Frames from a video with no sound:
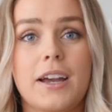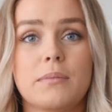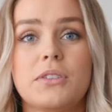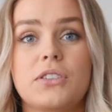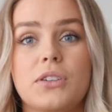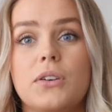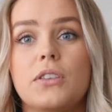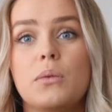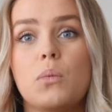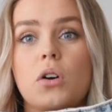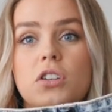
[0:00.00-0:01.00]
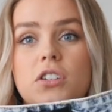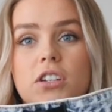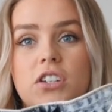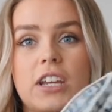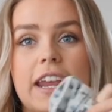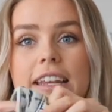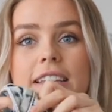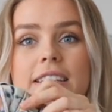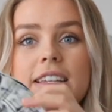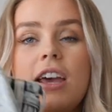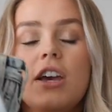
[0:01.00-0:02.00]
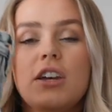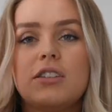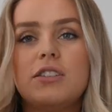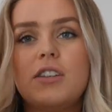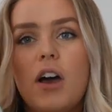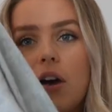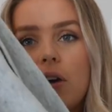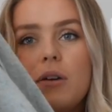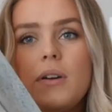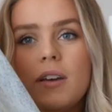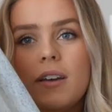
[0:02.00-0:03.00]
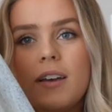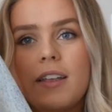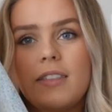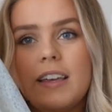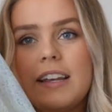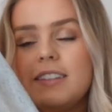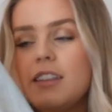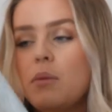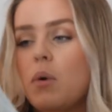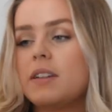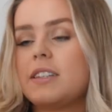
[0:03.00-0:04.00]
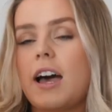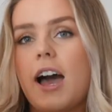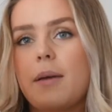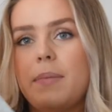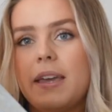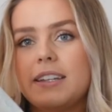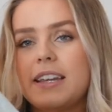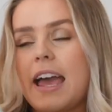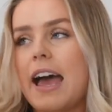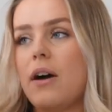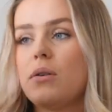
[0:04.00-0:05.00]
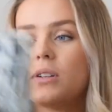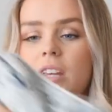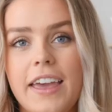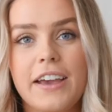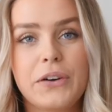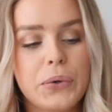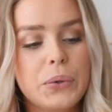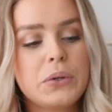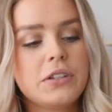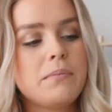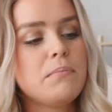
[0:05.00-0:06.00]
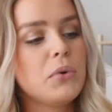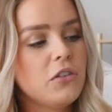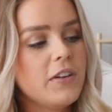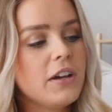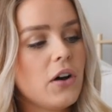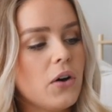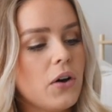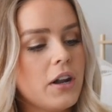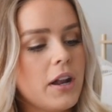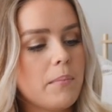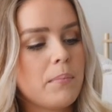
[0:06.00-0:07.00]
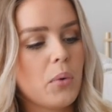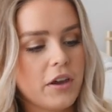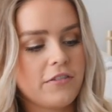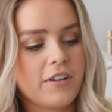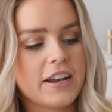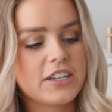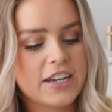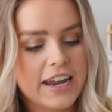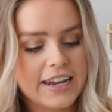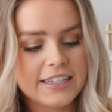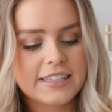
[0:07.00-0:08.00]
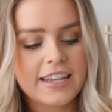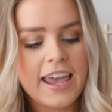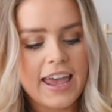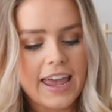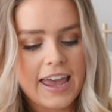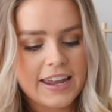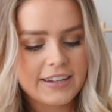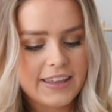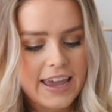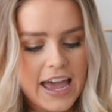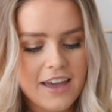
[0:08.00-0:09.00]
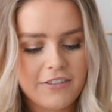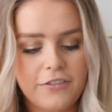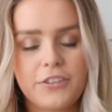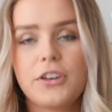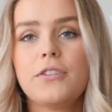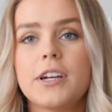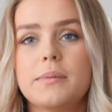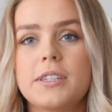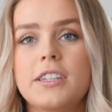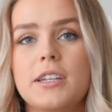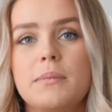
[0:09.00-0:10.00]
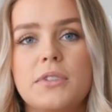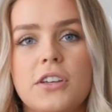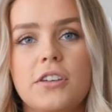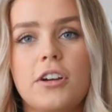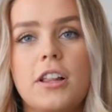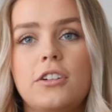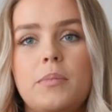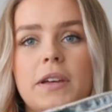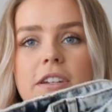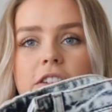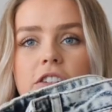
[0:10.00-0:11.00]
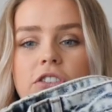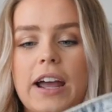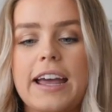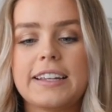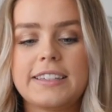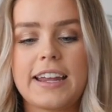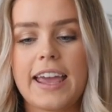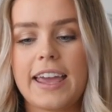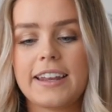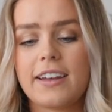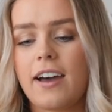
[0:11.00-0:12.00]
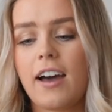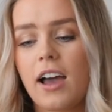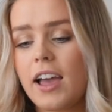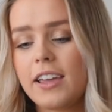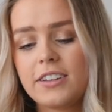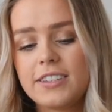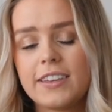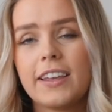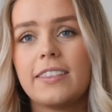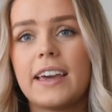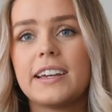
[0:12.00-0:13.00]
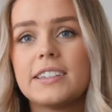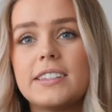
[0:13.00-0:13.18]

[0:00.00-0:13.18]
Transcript: comes to the washed jeans. So these are the ones that I picked out. They're called the Moving On Boyfriend Jeans, and they have a few rips in them, so they're a little bit distressed, and I just think they are